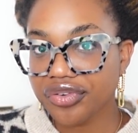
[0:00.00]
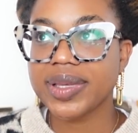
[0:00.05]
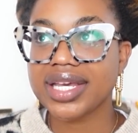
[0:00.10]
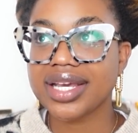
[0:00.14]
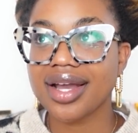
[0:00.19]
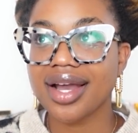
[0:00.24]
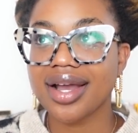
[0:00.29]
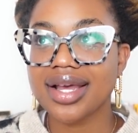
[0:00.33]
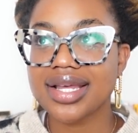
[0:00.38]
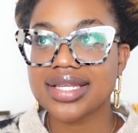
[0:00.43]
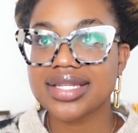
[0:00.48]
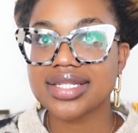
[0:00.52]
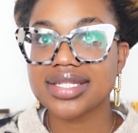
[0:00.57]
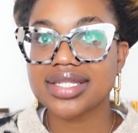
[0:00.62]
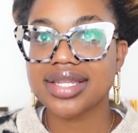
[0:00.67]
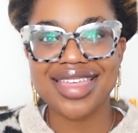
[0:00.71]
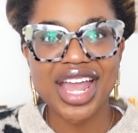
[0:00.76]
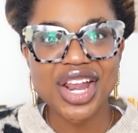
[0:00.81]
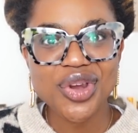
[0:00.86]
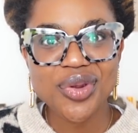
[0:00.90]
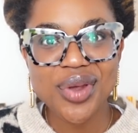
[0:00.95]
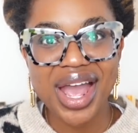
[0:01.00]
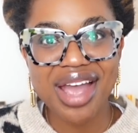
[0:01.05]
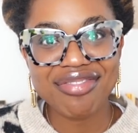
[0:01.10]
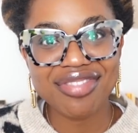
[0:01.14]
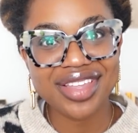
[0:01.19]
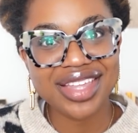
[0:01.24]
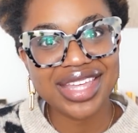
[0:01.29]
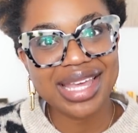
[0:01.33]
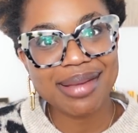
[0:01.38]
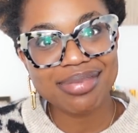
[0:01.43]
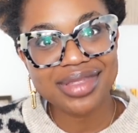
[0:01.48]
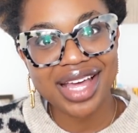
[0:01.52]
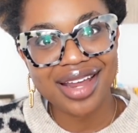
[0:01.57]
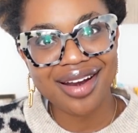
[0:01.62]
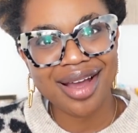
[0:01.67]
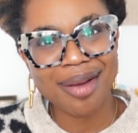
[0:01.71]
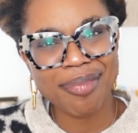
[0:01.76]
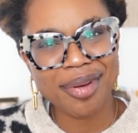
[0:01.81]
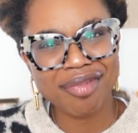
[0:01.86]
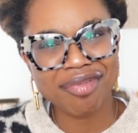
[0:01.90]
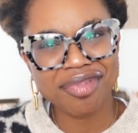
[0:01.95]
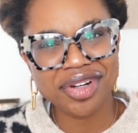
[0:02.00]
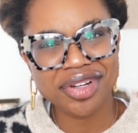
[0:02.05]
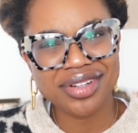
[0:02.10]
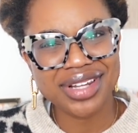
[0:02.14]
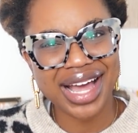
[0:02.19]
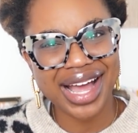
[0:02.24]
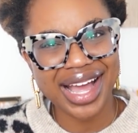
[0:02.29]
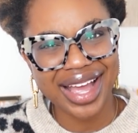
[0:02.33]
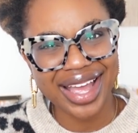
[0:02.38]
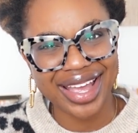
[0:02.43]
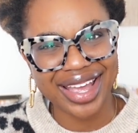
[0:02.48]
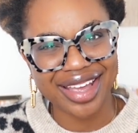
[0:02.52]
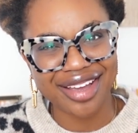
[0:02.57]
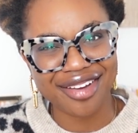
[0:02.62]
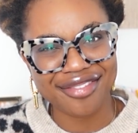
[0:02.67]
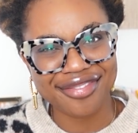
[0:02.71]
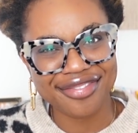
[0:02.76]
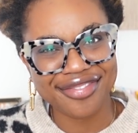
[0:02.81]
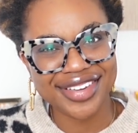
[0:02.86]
because then you have to keep that up in real life.